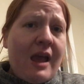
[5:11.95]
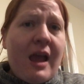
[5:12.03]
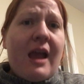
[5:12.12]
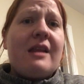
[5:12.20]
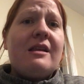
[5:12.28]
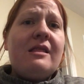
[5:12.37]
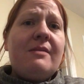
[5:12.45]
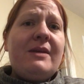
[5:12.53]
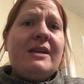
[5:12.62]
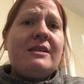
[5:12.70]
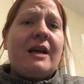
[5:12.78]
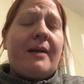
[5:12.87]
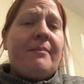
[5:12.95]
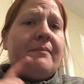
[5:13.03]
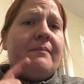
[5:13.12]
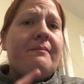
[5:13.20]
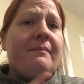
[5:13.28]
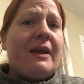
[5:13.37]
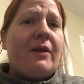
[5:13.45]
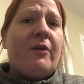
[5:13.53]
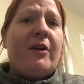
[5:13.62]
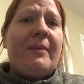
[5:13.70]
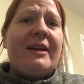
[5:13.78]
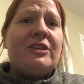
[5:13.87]
And in the meantime, make
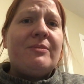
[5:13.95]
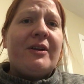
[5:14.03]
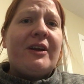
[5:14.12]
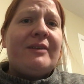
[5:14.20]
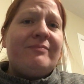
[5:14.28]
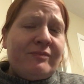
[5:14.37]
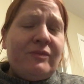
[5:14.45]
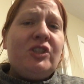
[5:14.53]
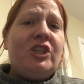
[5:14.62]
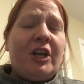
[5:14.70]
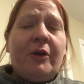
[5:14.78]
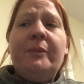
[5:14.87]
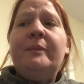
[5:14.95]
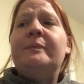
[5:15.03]
what makes you merry. Ciao!